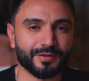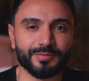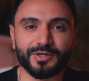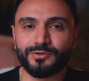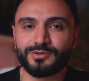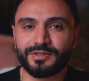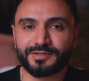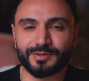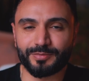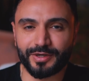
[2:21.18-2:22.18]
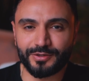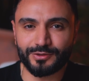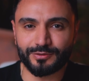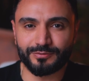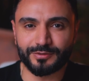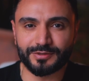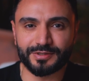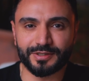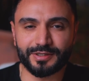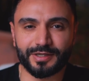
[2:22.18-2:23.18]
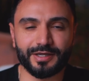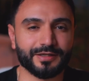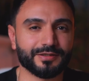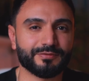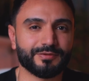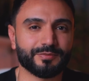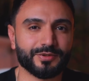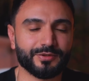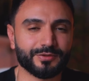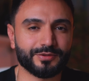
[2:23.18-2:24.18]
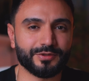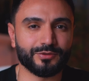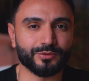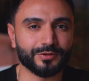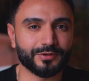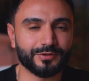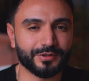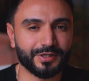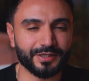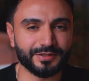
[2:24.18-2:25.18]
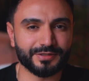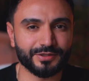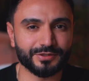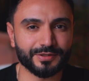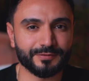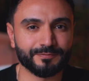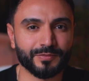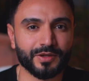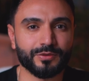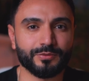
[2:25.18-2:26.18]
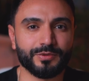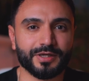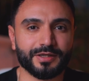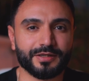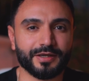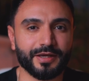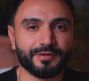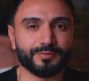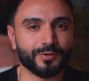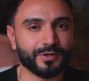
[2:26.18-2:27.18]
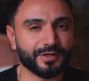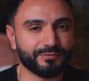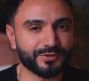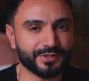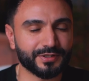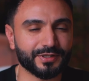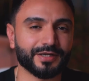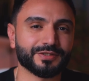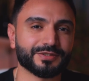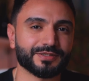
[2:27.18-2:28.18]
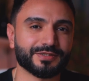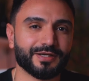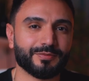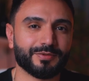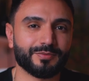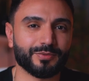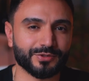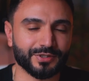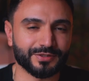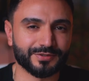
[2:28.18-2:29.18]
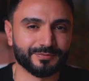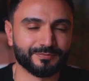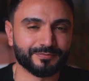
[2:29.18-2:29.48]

By using separation of concern and giving priority to code organization, we can create more efficient and sustainable projects.